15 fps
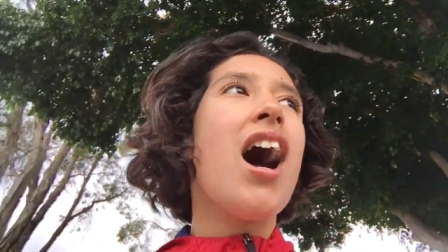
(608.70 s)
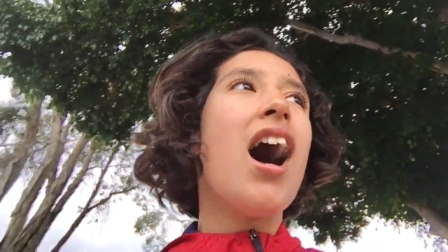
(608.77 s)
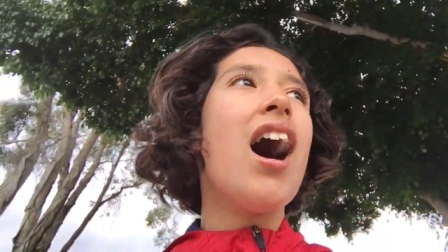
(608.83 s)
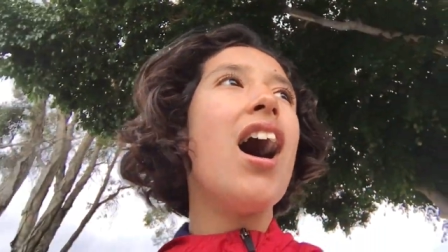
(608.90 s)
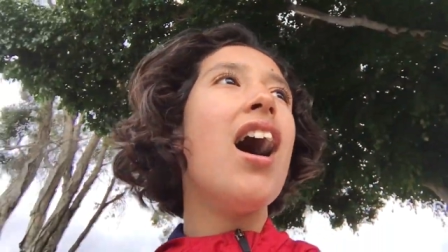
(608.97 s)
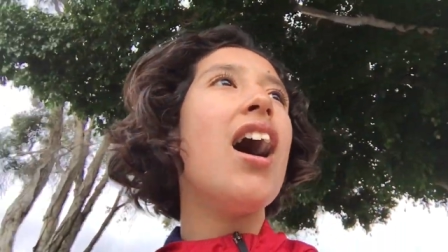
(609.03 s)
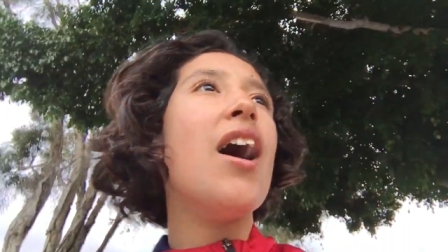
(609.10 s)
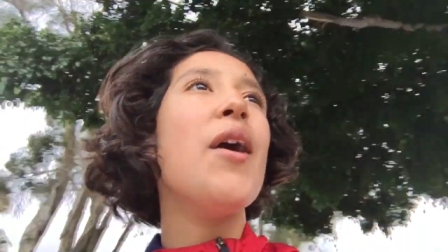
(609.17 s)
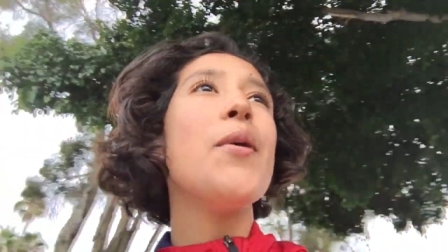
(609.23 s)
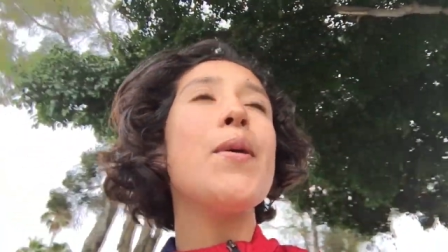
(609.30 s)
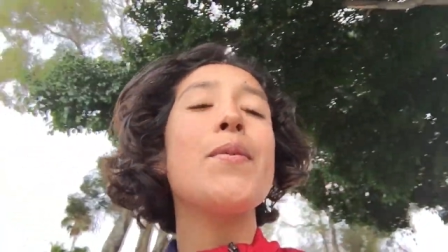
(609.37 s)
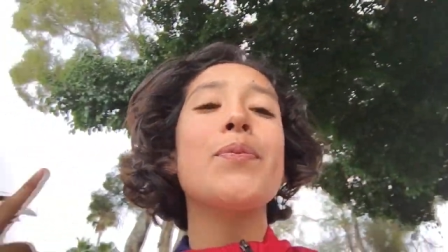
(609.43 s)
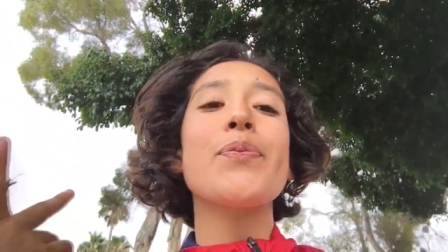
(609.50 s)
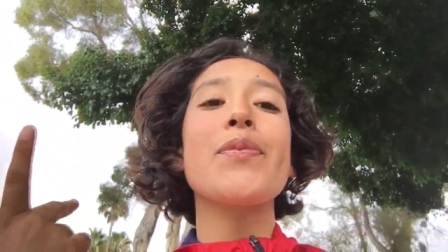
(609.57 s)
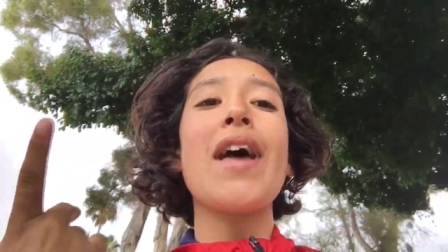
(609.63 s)

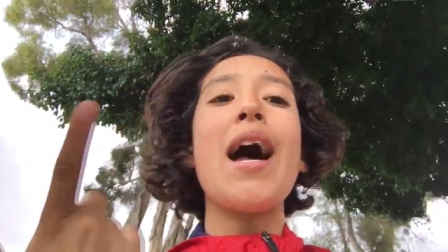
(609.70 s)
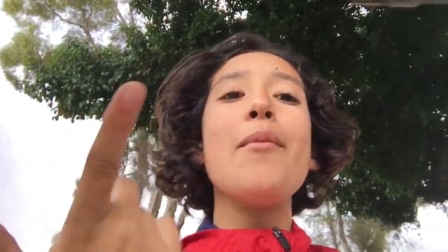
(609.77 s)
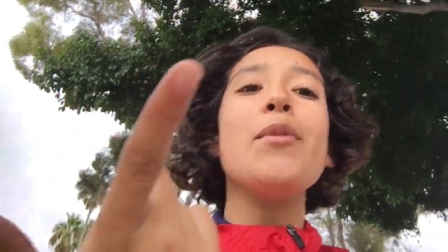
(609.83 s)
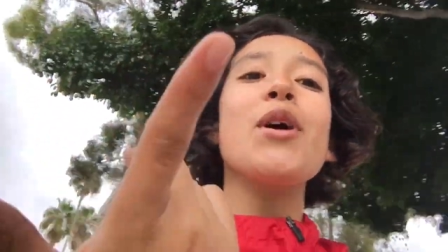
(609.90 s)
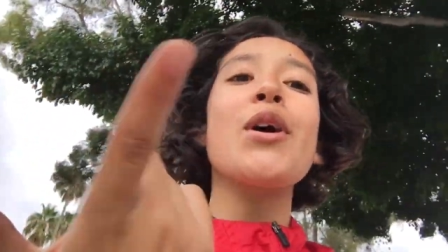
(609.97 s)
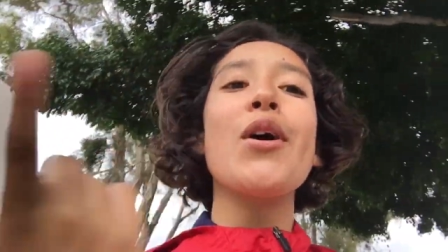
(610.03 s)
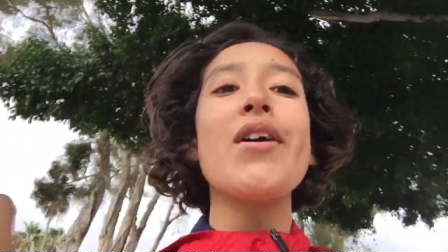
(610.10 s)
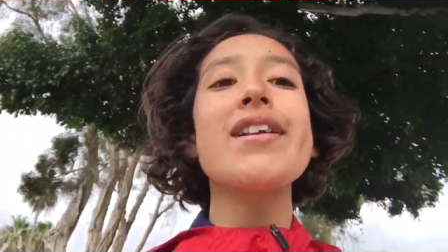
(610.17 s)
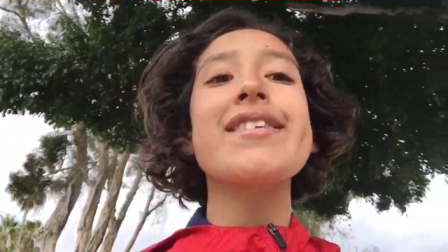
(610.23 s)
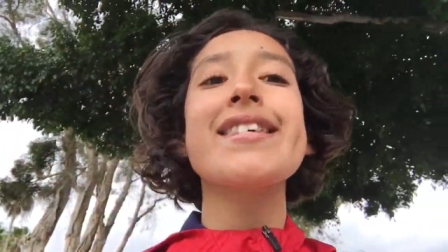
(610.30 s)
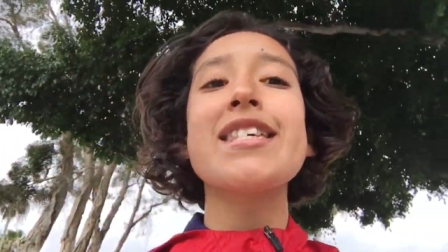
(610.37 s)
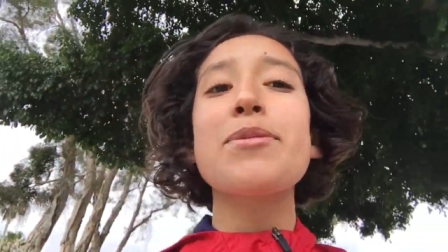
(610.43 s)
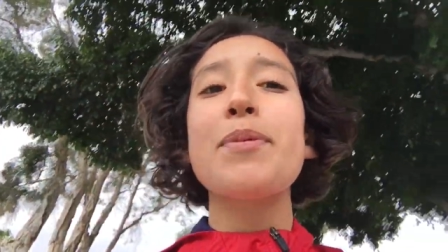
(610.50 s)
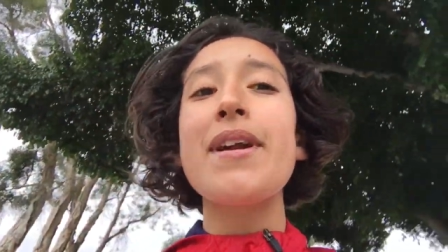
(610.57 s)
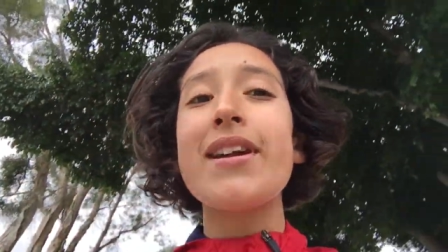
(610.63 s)
um, I'm gonna go to
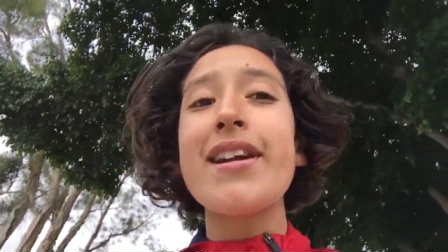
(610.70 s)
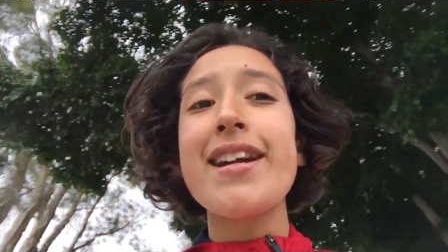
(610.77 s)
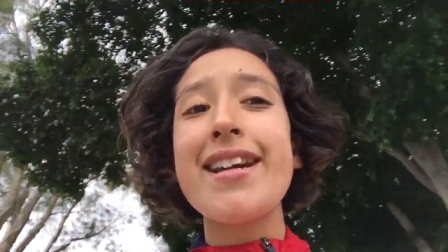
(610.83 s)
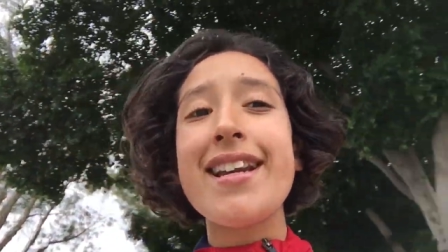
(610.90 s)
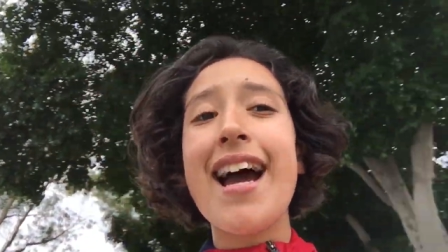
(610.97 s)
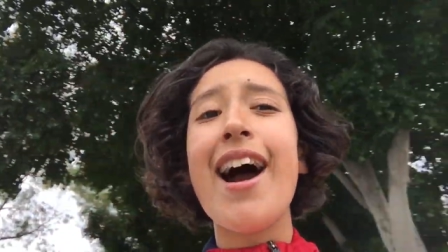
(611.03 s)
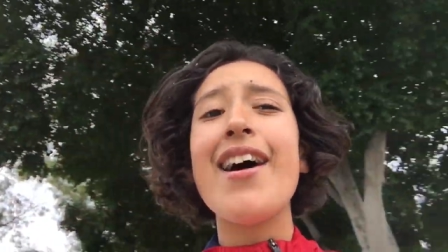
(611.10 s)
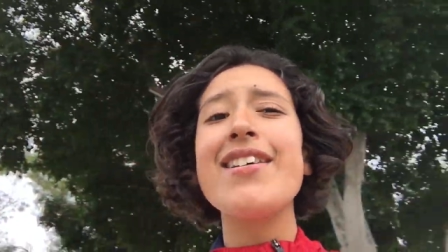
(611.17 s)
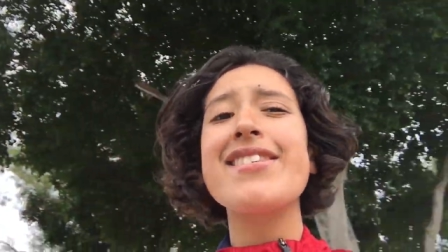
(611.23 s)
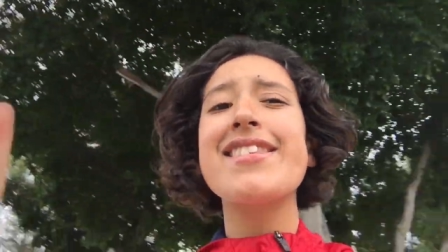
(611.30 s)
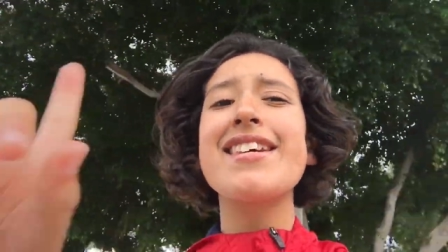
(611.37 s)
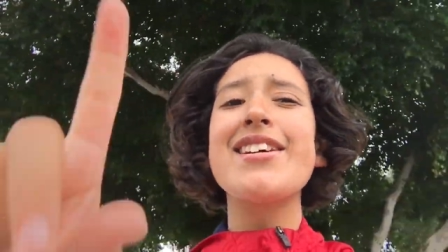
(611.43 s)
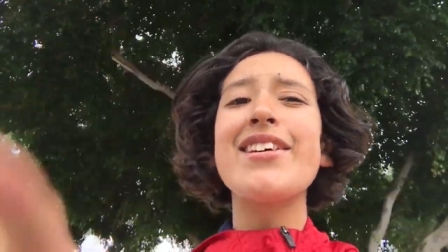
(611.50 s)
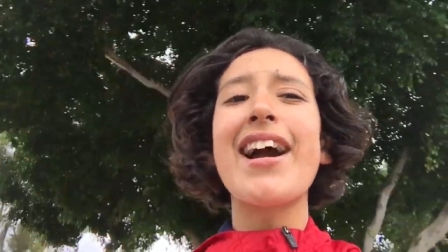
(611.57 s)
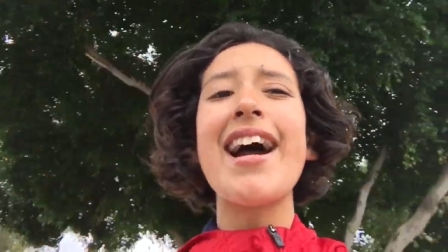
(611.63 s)
sixth period. Richard, I'll
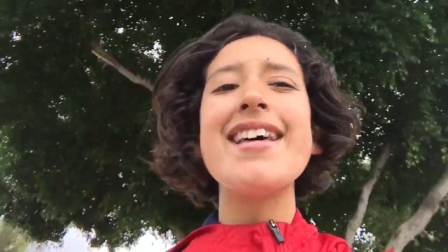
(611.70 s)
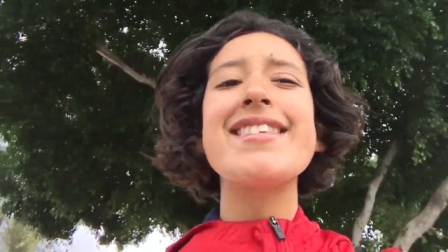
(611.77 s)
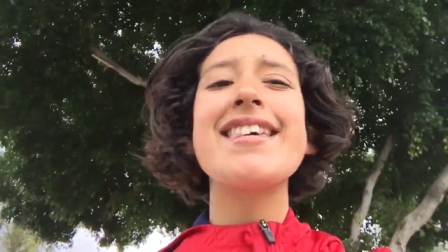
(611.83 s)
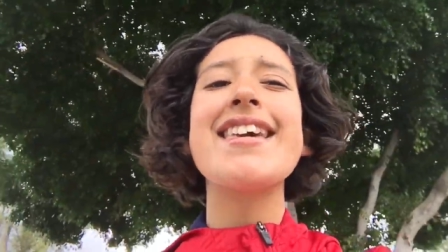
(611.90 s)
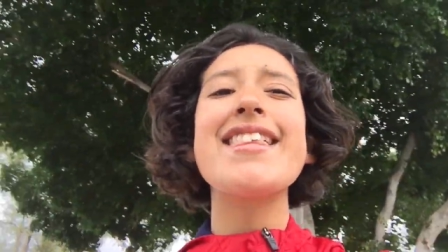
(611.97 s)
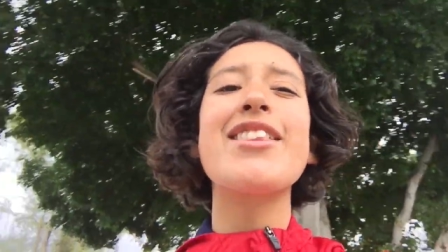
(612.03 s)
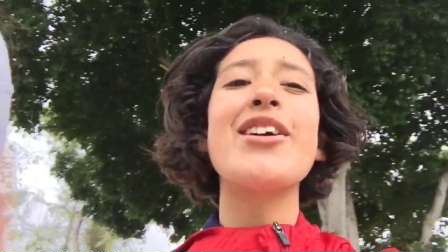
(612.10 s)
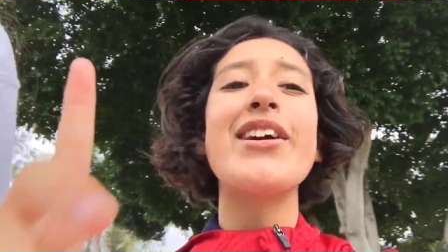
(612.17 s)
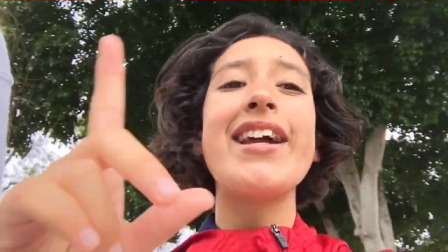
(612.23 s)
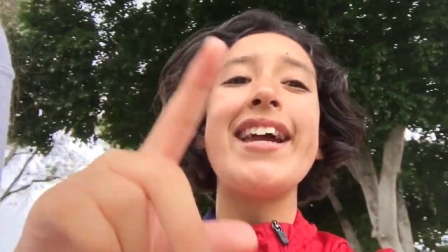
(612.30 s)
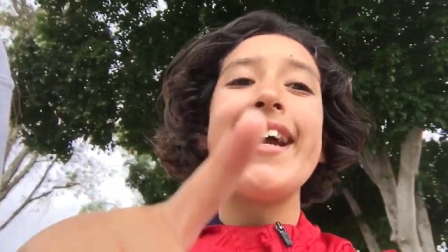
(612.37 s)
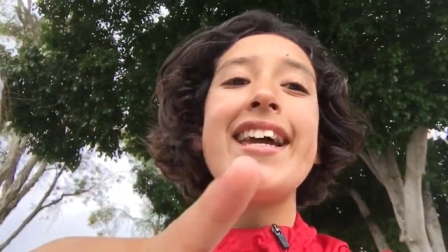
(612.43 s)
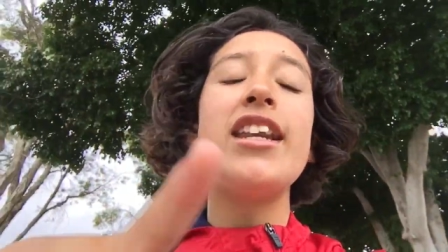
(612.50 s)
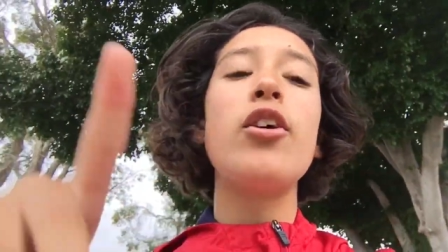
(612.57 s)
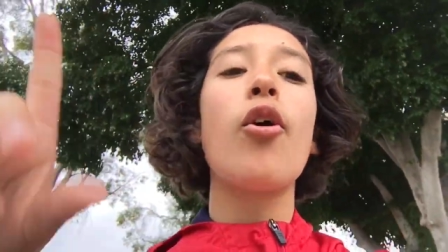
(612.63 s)
see you guys either
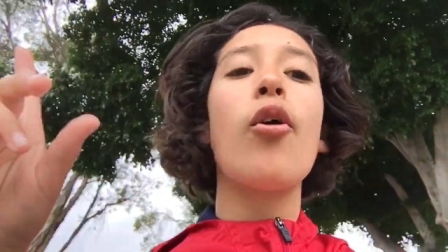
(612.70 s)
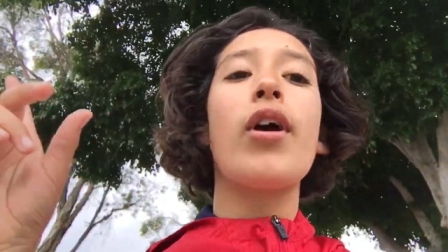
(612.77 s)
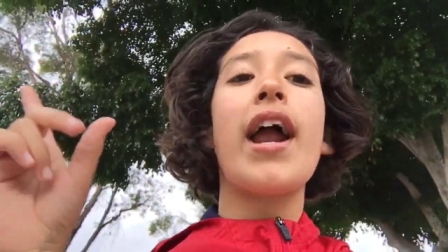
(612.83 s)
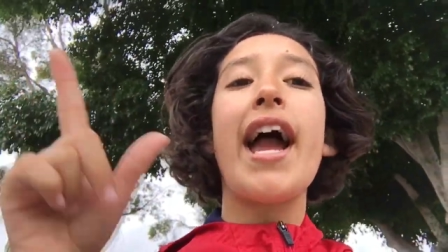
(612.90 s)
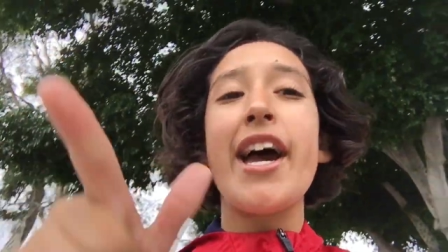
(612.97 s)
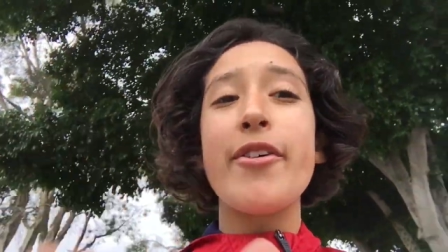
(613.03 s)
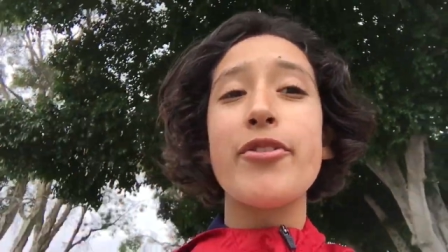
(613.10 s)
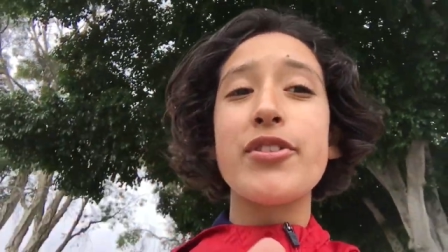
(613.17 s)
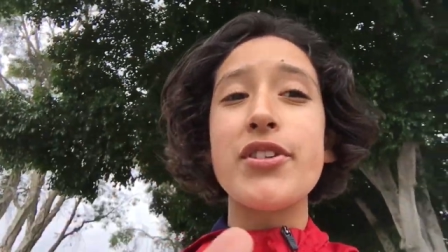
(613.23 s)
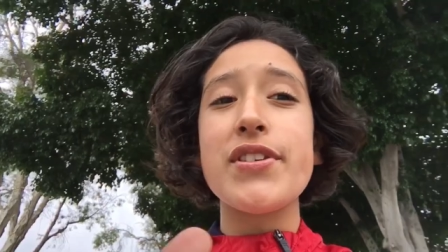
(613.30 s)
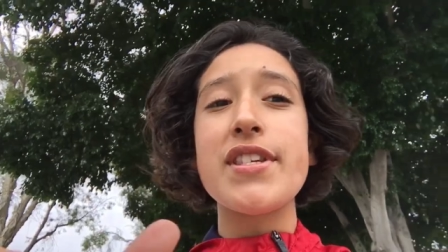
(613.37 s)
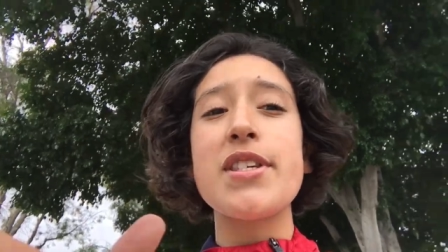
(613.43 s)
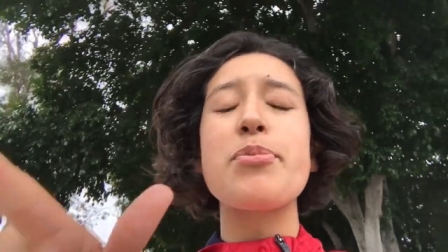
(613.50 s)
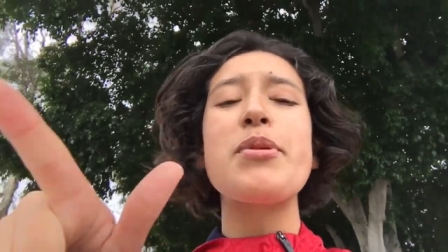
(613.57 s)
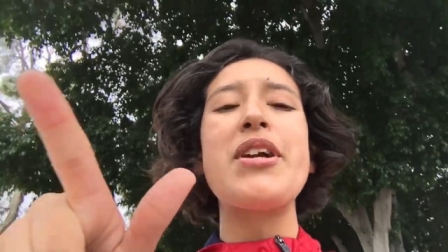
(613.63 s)
Richard? in or after
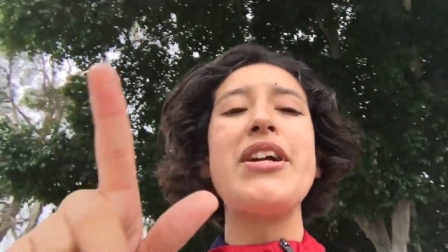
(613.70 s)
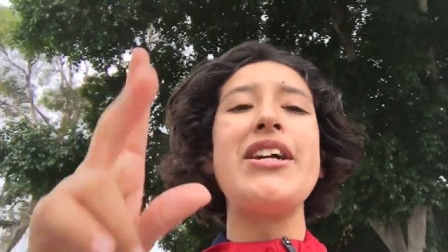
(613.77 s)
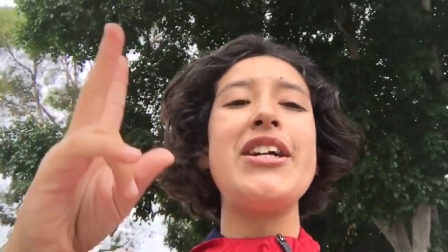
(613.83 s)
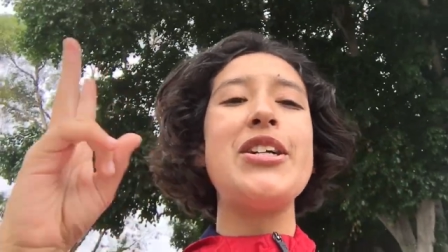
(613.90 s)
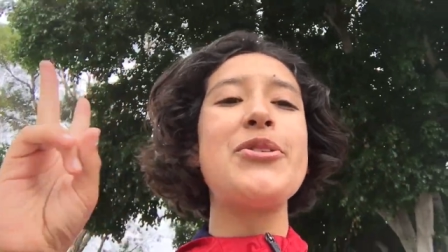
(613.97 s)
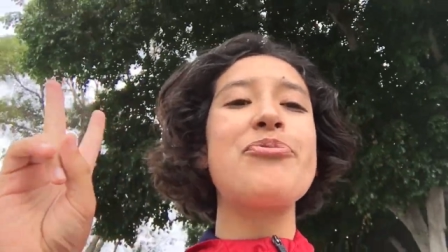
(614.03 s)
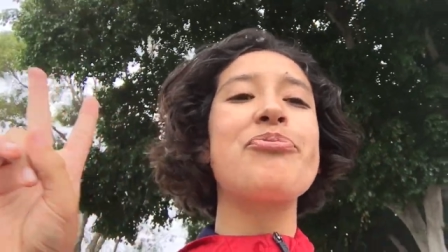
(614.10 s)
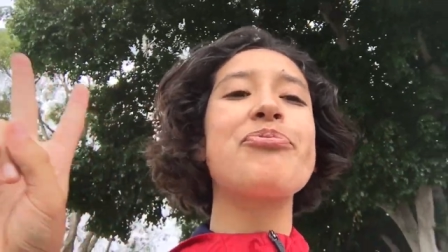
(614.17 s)
sixth period.